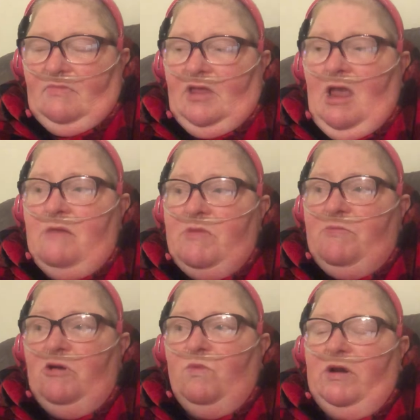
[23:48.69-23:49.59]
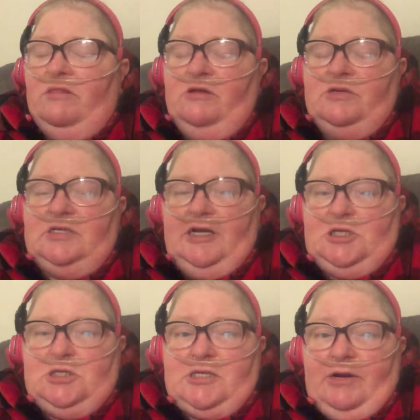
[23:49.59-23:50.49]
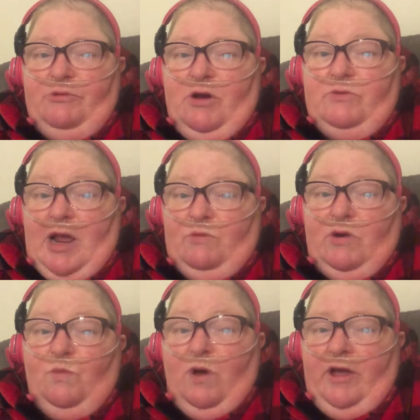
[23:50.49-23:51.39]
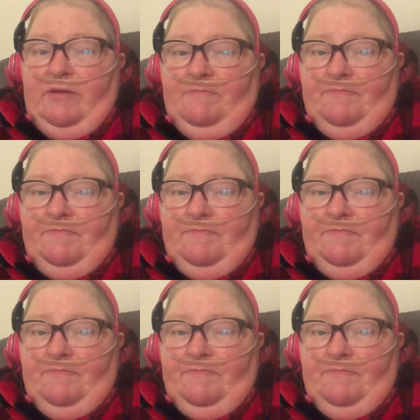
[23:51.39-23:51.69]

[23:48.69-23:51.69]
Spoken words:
remember one of the hallucinations I wrote 911,